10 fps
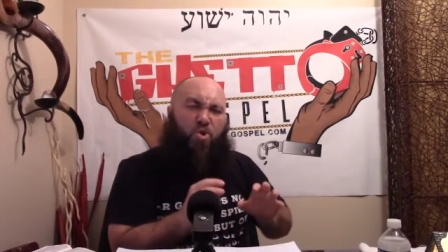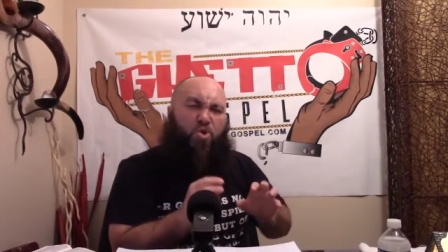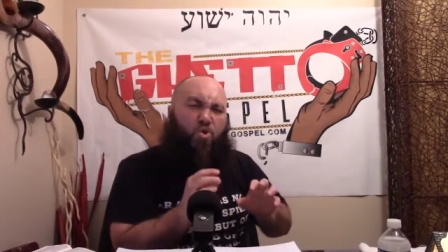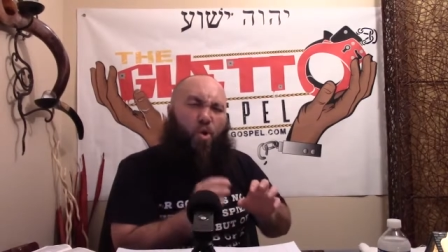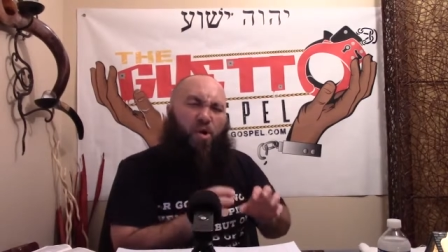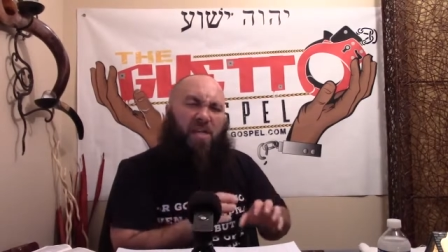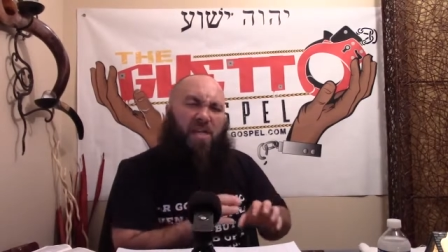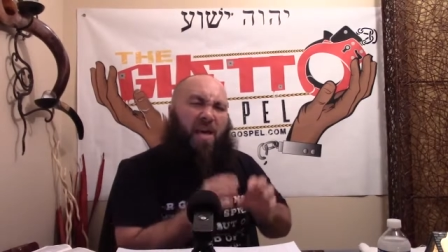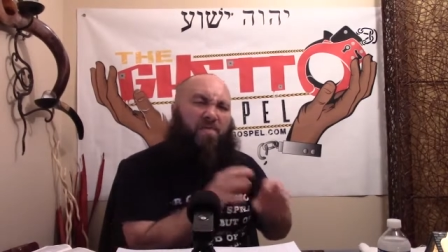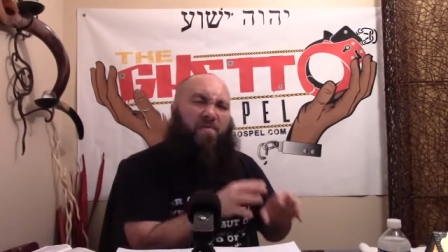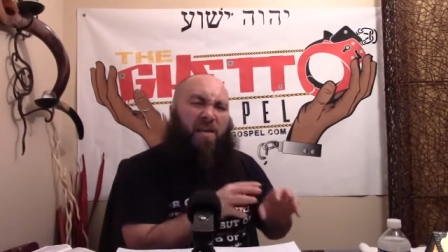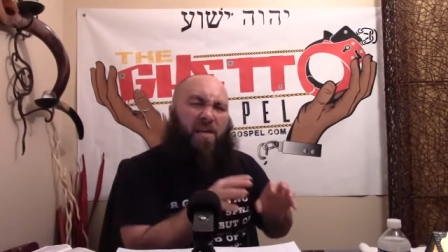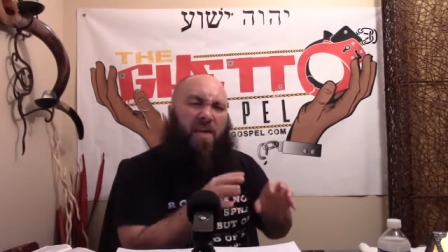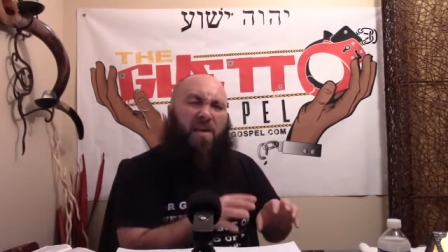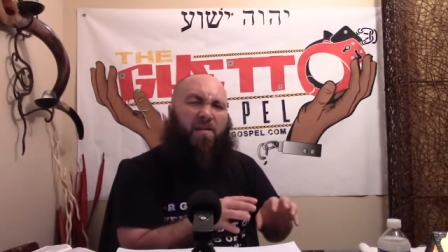You're
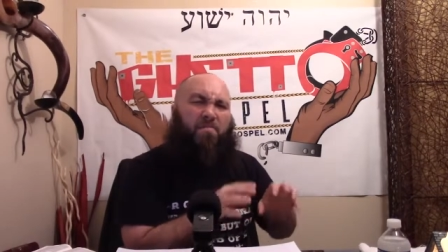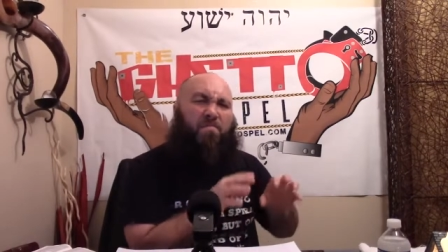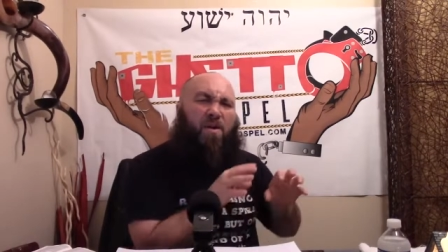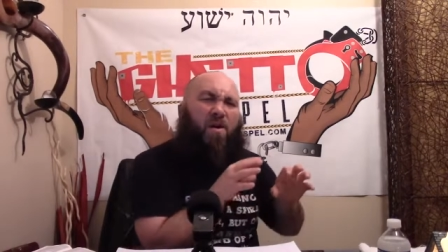giving him,